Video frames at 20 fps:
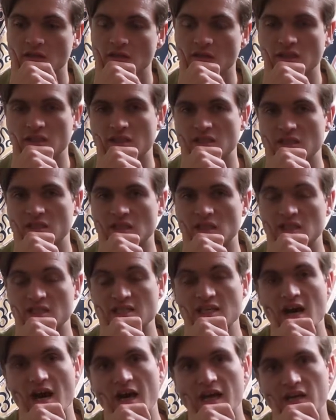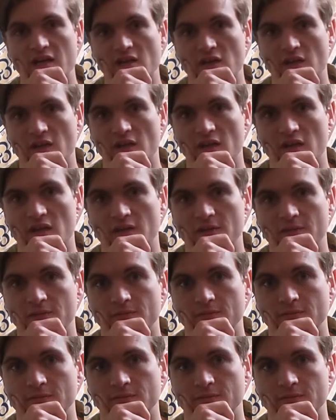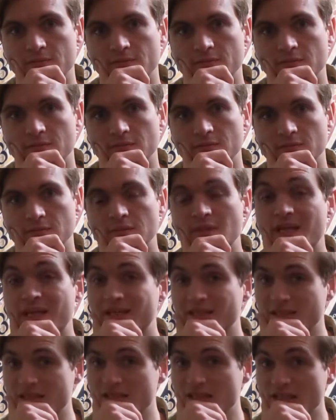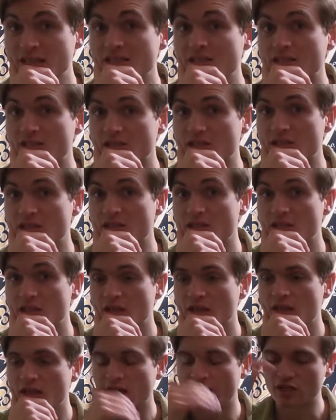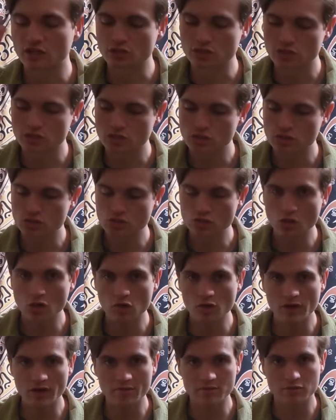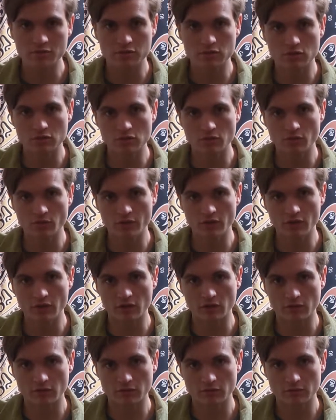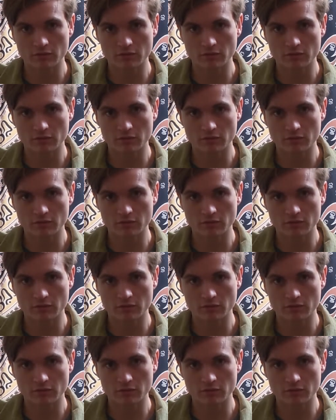this non-thing that exists and is so absolutely real.